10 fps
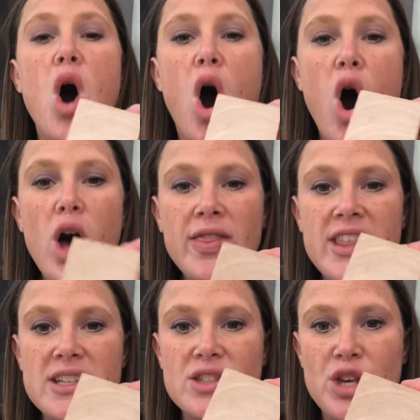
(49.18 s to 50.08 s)
On
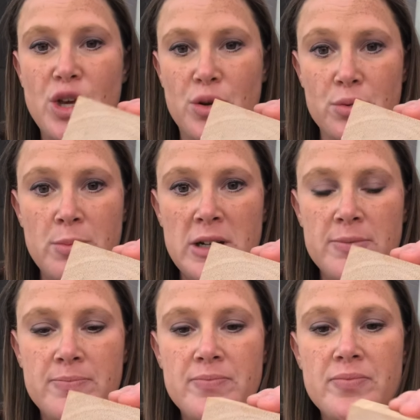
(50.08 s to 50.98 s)
this cube,
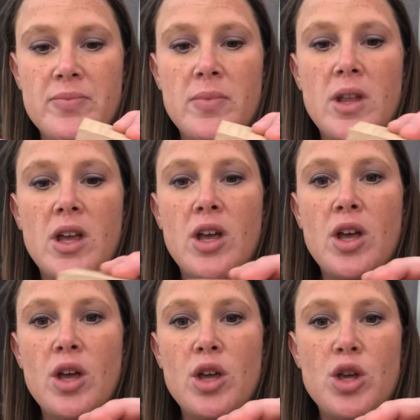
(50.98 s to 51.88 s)

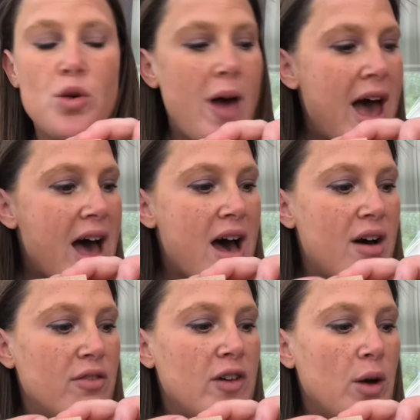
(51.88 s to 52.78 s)
you
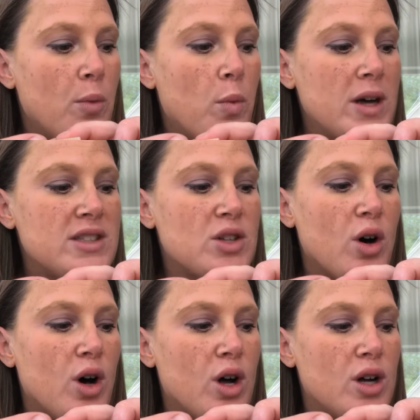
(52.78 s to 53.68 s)
have what's
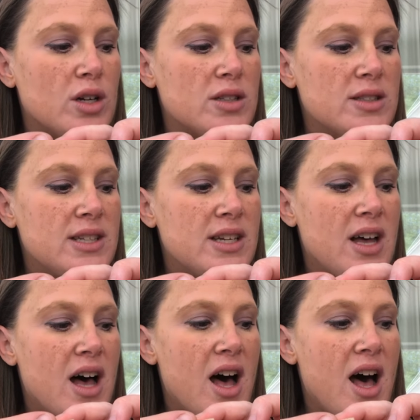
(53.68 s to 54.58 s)
called
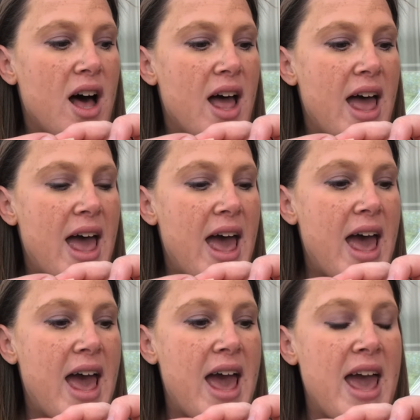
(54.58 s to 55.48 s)

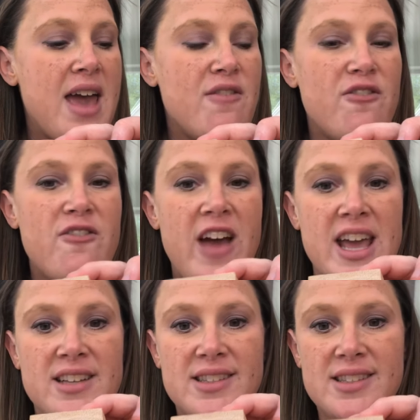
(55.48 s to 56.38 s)
a
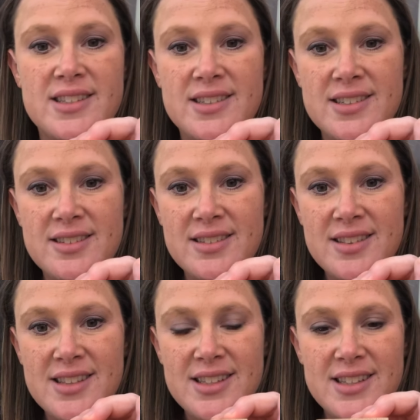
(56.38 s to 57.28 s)
face.
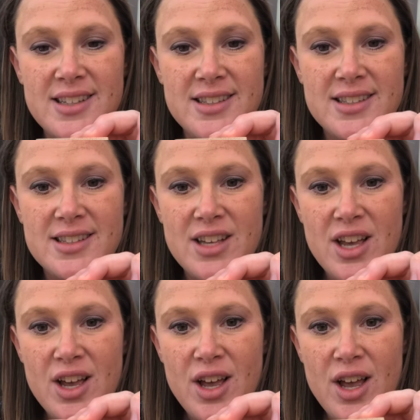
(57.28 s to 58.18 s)
This is
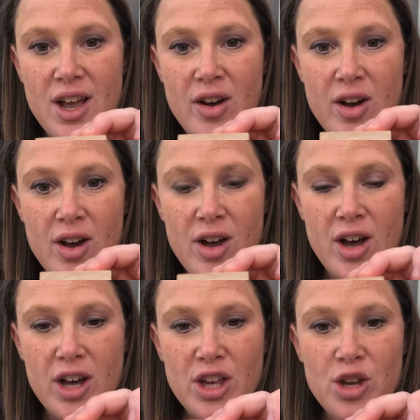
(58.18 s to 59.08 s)

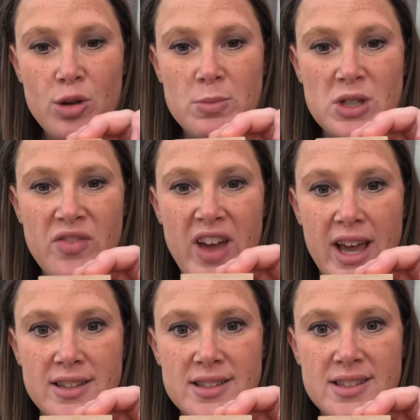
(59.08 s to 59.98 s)
a cube's
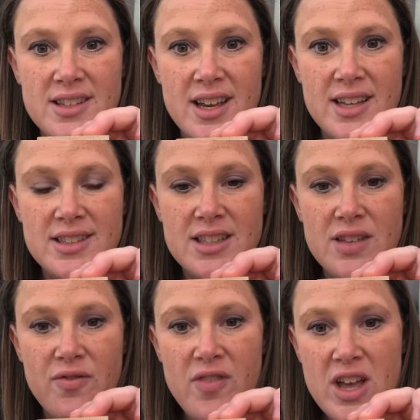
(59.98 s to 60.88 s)
face. It's
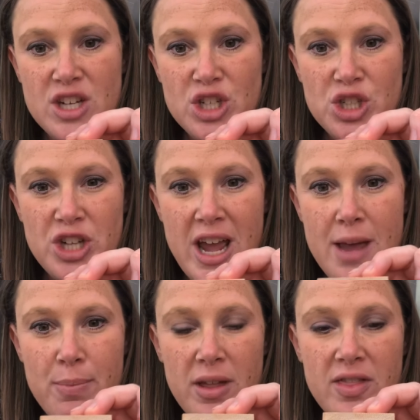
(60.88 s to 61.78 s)
the
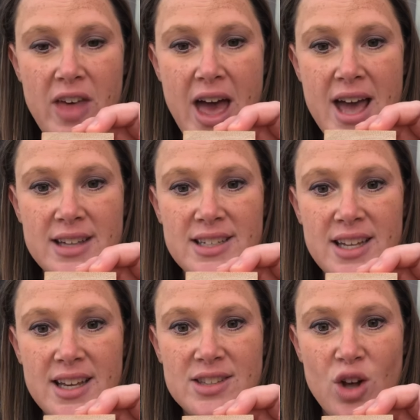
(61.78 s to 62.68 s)
shape that
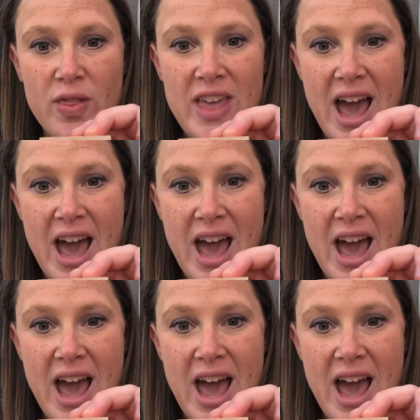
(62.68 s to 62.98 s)
is on the